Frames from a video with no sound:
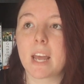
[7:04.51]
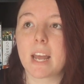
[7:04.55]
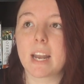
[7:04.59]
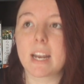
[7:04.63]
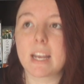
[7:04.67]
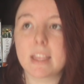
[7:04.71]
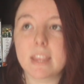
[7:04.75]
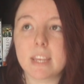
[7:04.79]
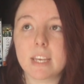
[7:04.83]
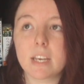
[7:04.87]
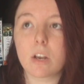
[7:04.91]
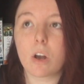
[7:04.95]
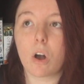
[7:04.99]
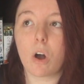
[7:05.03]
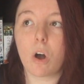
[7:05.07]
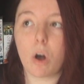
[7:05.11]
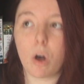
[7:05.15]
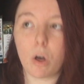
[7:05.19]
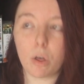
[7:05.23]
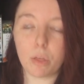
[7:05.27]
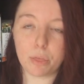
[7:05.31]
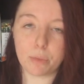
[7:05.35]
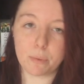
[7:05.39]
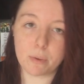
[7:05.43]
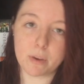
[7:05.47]
And I think
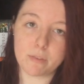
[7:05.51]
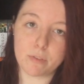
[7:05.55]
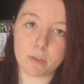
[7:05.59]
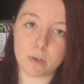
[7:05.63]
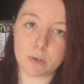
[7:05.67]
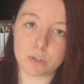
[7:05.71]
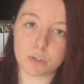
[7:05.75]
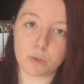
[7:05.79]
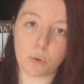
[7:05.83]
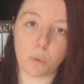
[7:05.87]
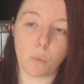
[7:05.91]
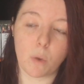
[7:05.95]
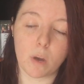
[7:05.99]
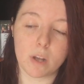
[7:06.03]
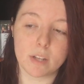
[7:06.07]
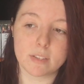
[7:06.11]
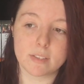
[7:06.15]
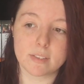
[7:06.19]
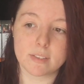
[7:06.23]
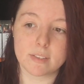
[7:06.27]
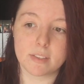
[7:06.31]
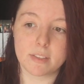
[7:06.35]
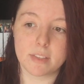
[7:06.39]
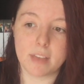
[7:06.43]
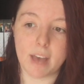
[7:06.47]
all three of those are
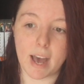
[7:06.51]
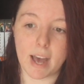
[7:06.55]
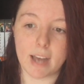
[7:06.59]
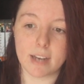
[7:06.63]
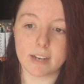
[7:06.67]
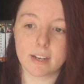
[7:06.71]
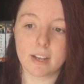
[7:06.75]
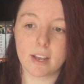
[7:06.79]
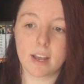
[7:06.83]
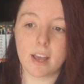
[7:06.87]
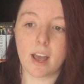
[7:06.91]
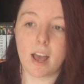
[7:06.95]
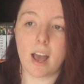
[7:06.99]
ones that